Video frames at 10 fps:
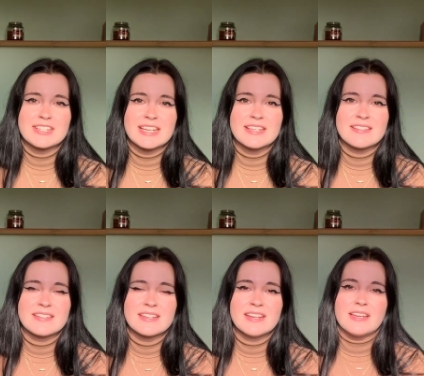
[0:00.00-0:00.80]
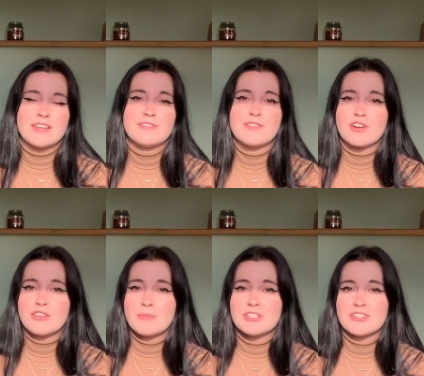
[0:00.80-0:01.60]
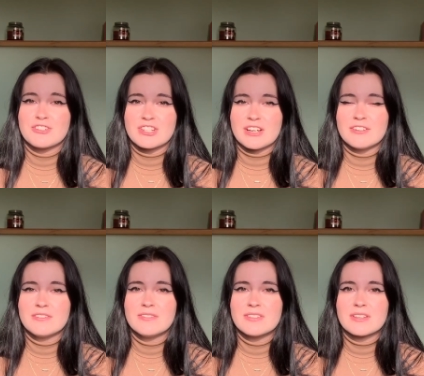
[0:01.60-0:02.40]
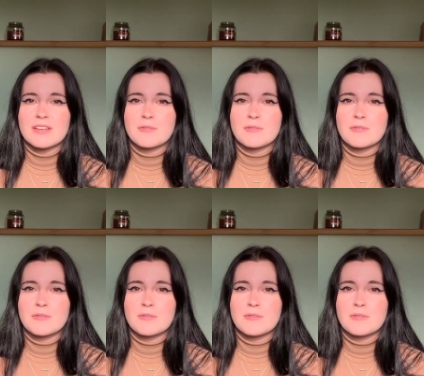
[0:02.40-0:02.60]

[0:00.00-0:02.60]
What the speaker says: list. If you've got them on your shelves,